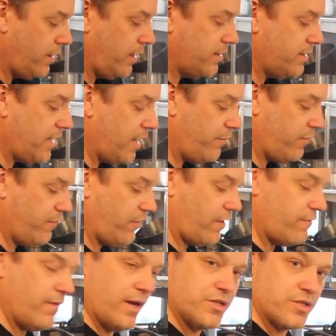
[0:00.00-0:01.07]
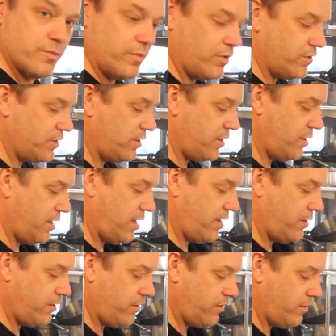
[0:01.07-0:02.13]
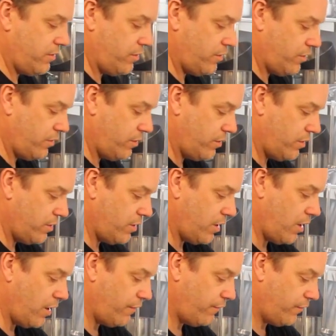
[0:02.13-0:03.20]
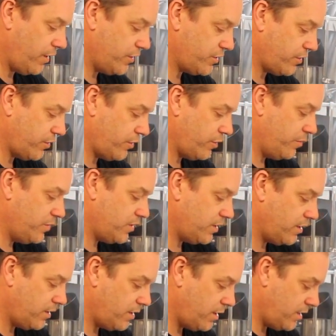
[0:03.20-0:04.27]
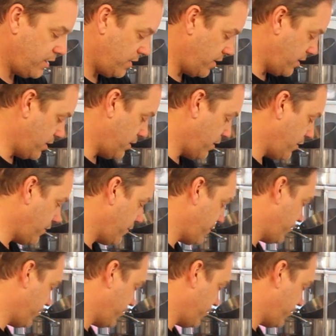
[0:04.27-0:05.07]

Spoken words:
on top of our vegetables and our fresh herbs in there.